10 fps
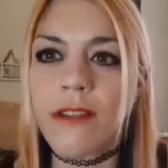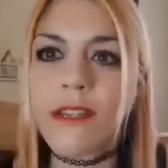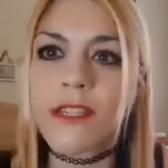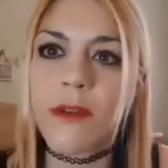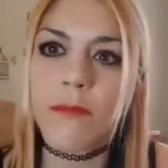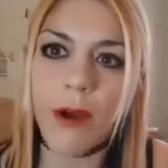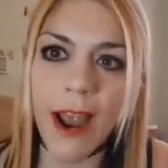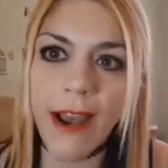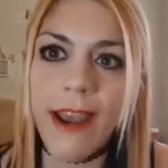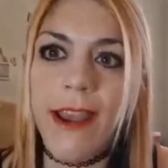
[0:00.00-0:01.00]
and
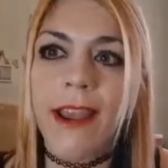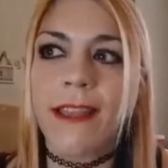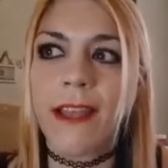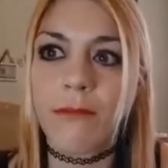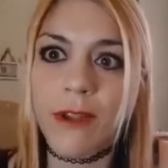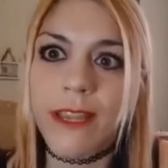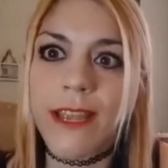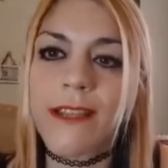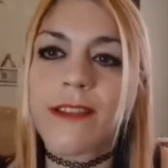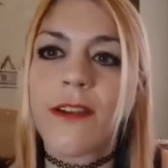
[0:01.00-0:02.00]
bratty, and that really
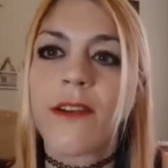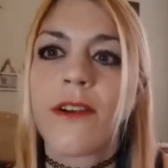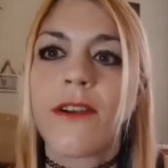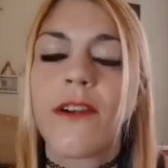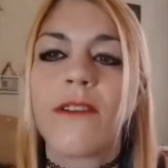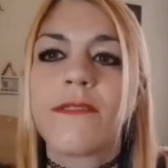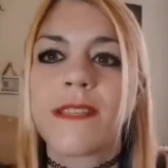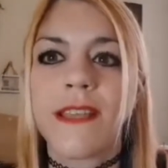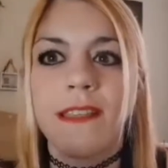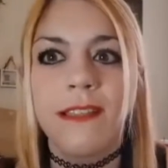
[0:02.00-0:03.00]
gets on her nerves,
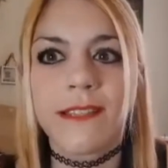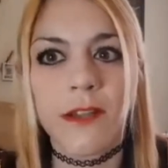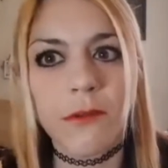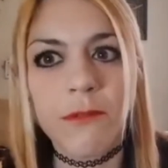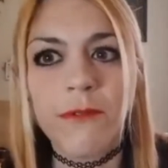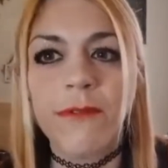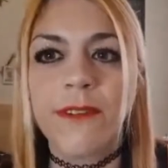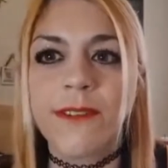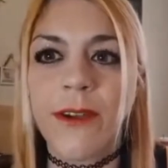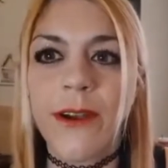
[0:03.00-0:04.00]
and then Sailor Moon
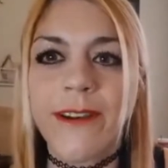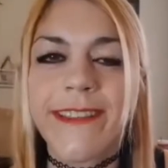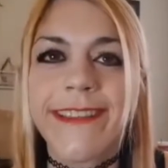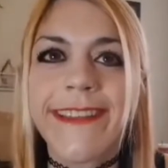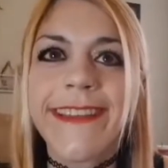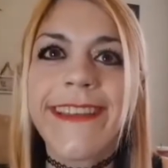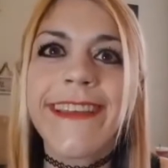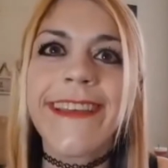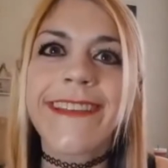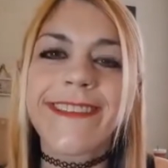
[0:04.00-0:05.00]
feels hurt.
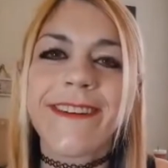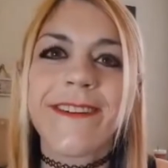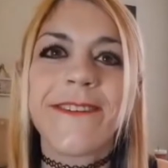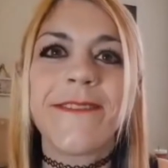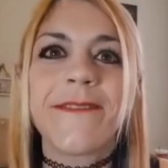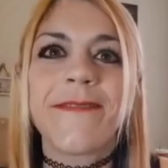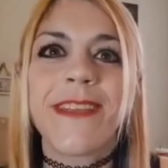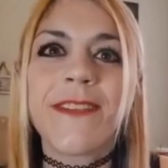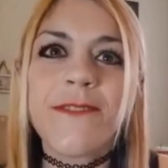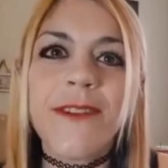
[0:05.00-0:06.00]
So they
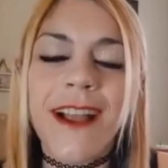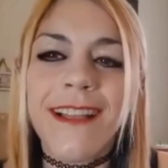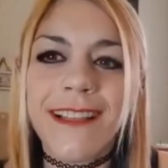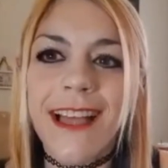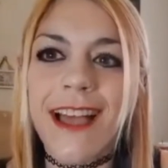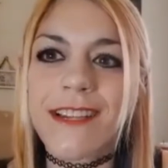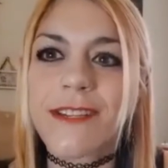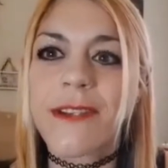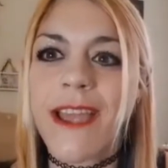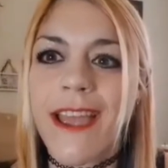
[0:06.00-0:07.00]
do cra- clash
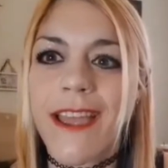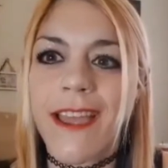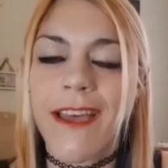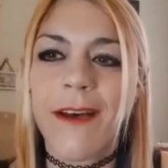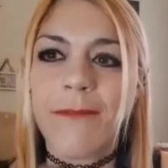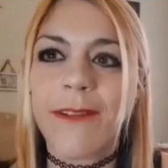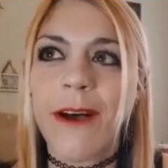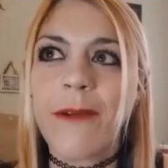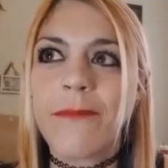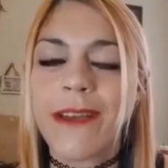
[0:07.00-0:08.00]
um, a
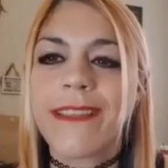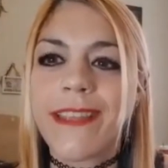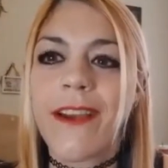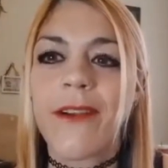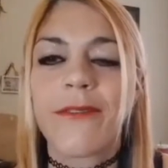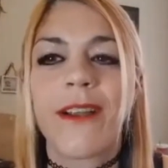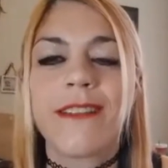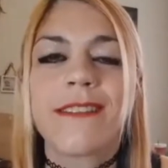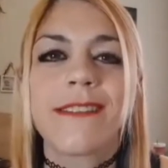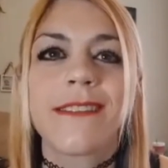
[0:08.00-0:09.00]
lot, but they are
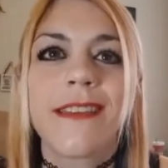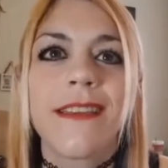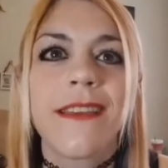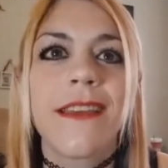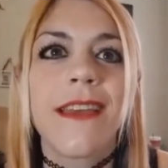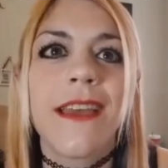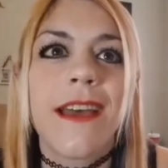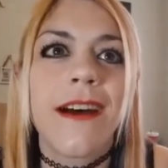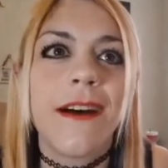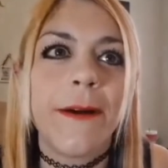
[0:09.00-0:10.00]
friends.
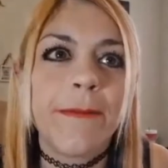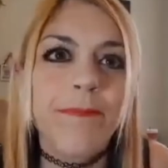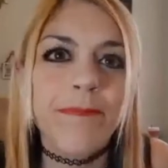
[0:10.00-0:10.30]
Um,